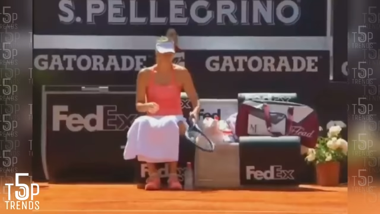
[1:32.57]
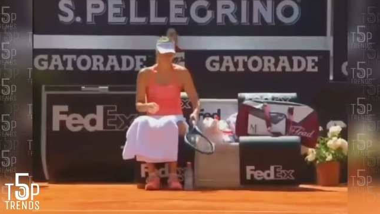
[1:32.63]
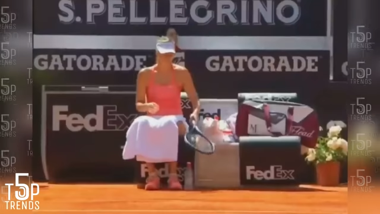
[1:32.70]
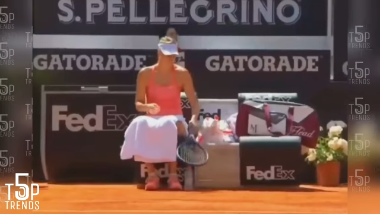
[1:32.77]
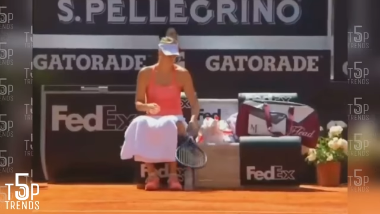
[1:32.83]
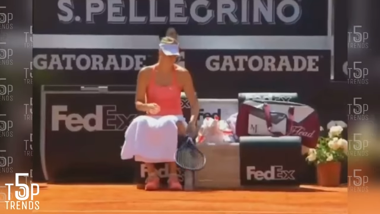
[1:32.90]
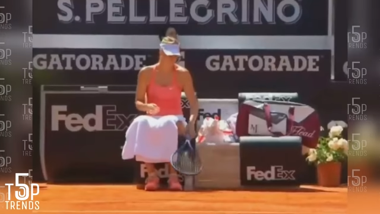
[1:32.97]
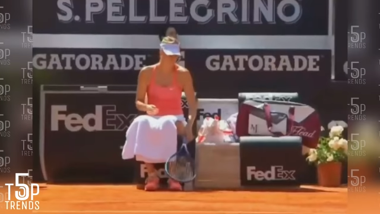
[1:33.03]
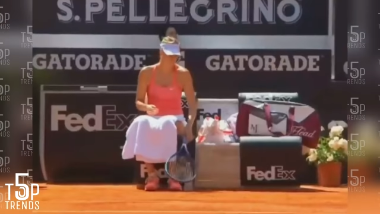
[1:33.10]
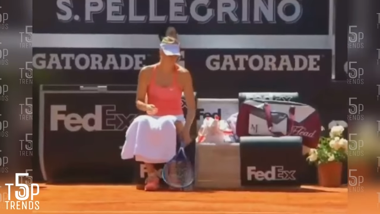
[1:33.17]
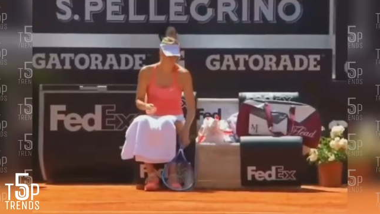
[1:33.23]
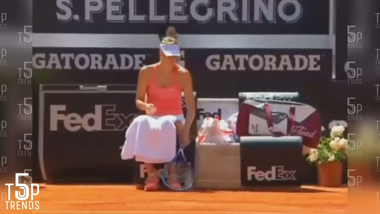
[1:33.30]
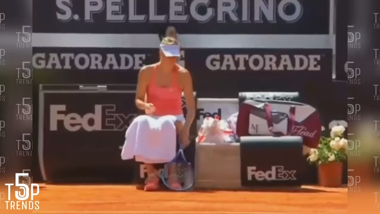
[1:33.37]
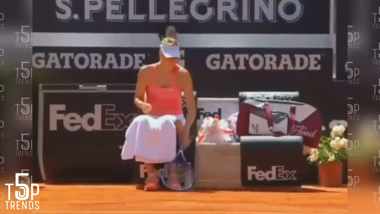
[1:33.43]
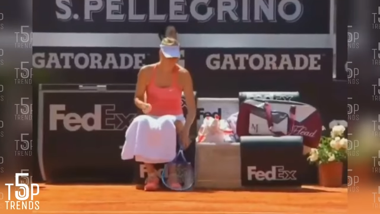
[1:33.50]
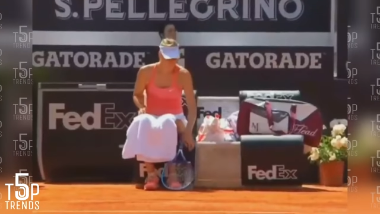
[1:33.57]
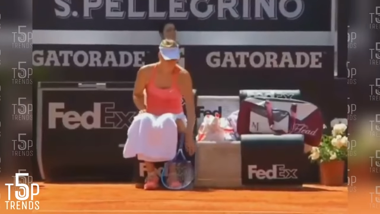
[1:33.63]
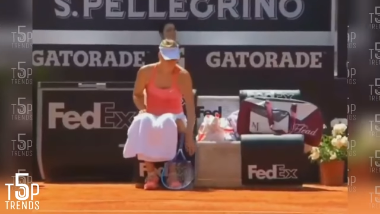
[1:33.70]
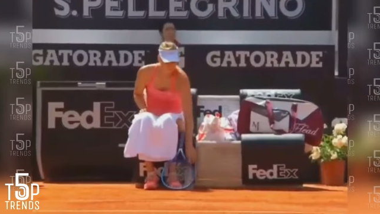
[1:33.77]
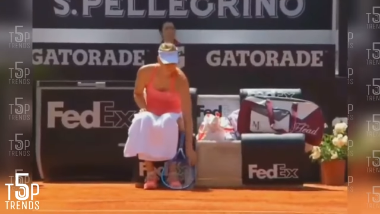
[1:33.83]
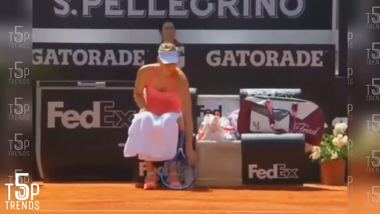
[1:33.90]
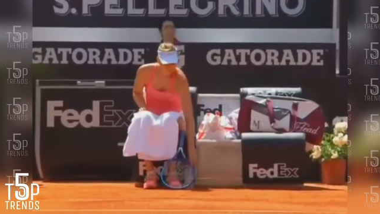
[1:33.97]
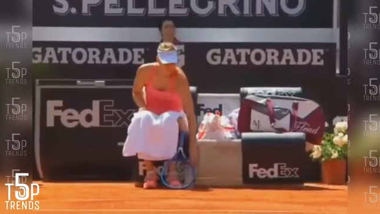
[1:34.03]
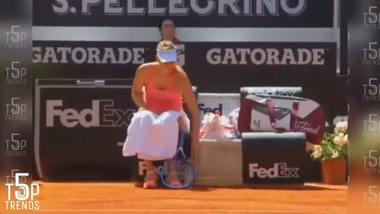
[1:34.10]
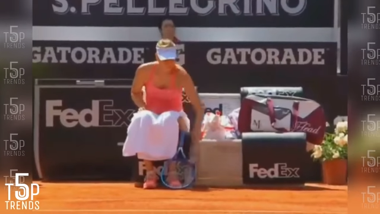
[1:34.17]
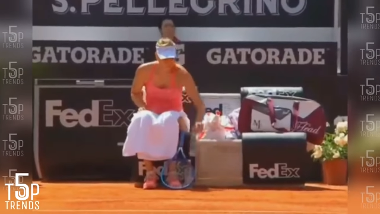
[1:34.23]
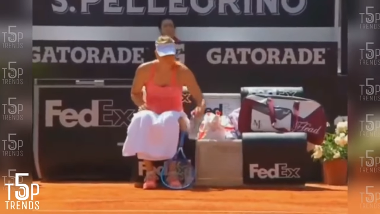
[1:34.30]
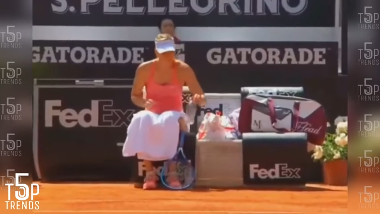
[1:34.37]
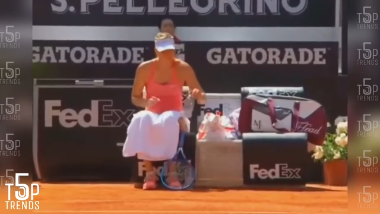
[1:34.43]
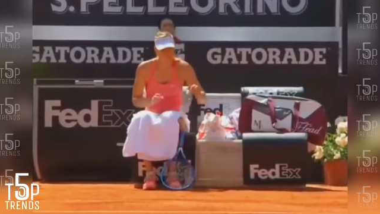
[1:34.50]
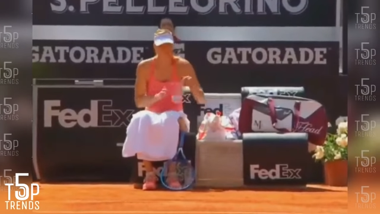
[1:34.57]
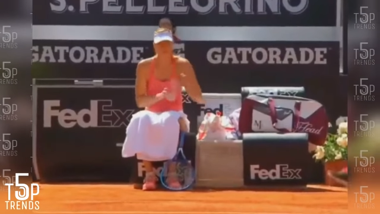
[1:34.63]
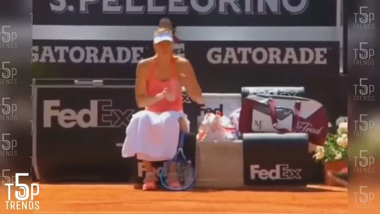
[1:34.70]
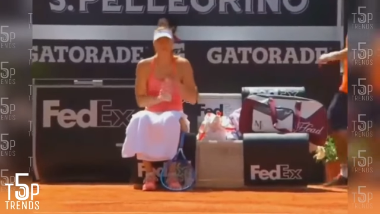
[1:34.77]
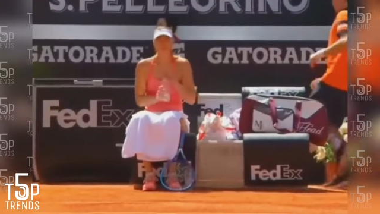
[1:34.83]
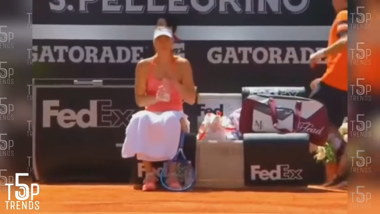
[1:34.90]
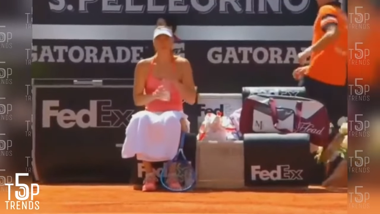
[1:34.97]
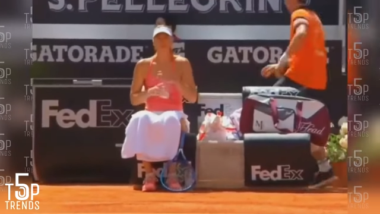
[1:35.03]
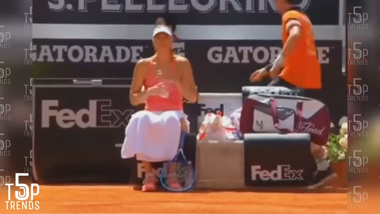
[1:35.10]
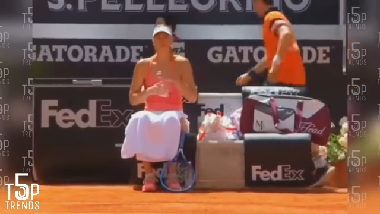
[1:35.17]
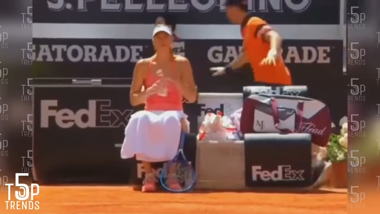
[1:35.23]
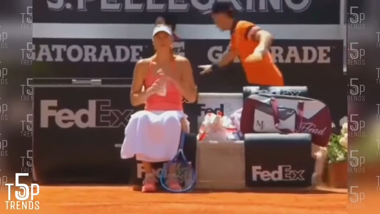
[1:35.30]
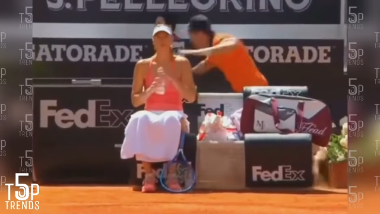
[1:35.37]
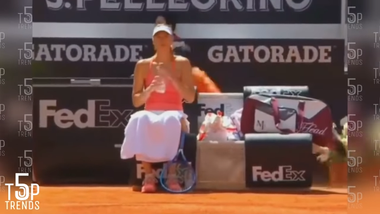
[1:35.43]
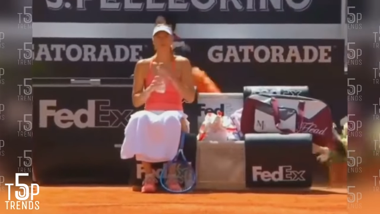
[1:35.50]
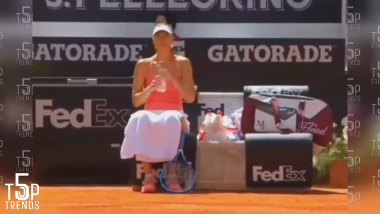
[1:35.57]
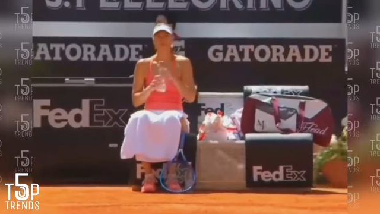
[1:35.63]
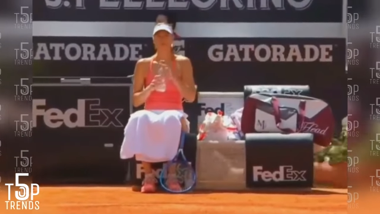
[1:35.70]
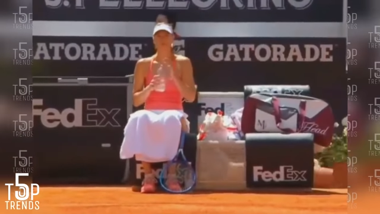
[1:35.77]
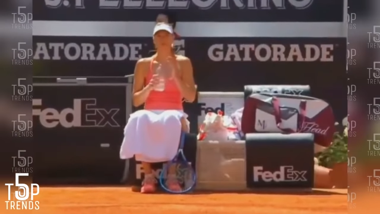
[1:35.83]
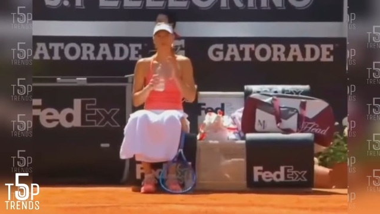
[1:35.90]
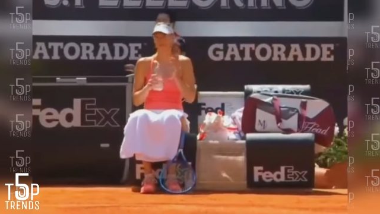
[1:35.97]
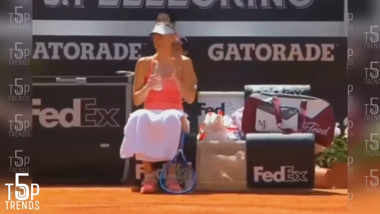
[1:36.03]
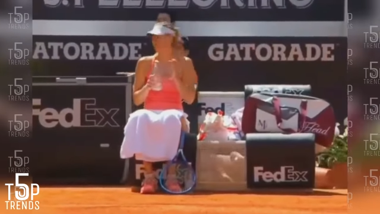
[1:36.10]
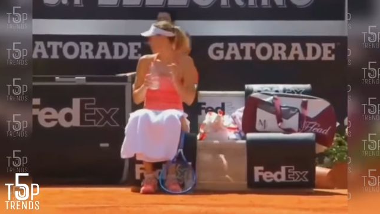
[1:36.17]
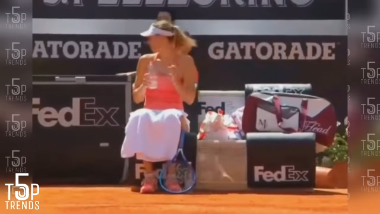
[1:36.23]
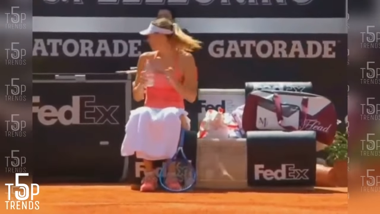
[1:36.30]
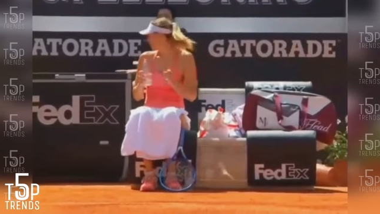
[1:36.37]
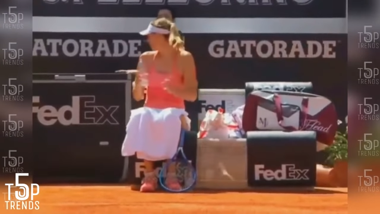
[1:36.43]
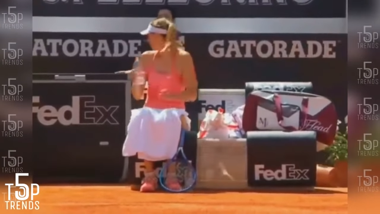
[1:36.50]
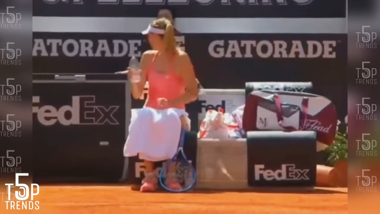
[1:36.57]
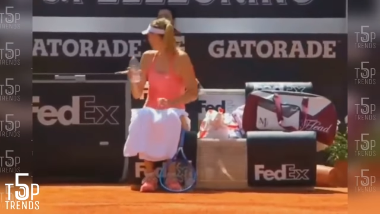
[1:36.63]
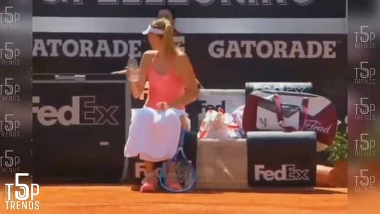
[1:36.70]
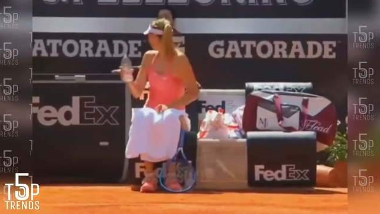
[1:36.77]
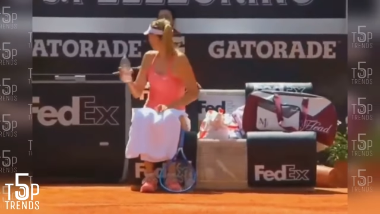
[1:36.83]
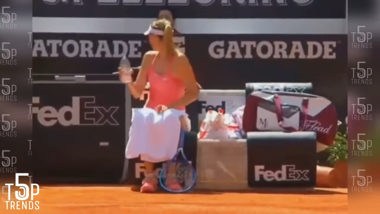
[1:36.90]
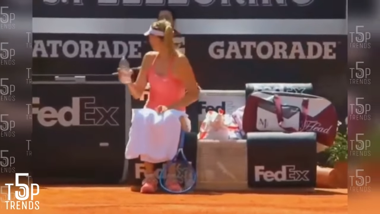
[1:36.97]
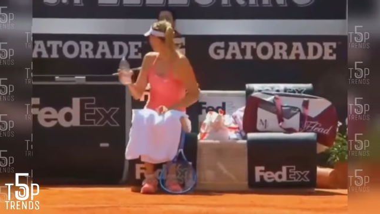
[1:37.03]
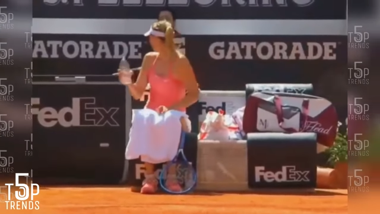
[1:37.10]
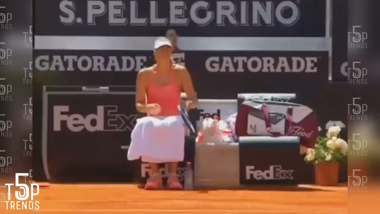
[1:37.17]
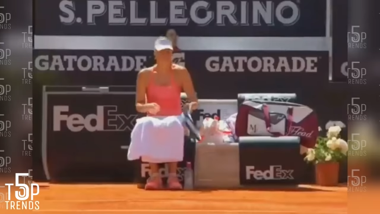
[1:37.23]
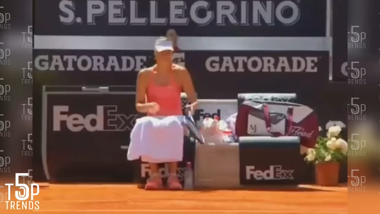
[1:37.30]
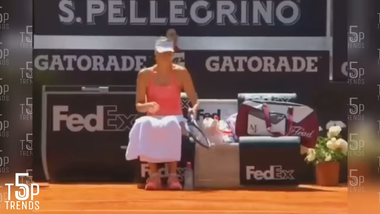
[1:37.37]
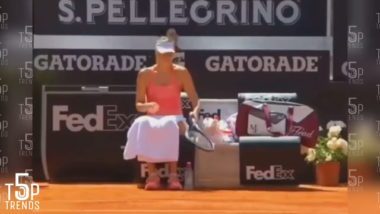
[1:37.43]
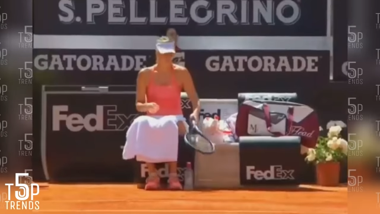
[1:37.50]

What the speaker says: (no speaker visible)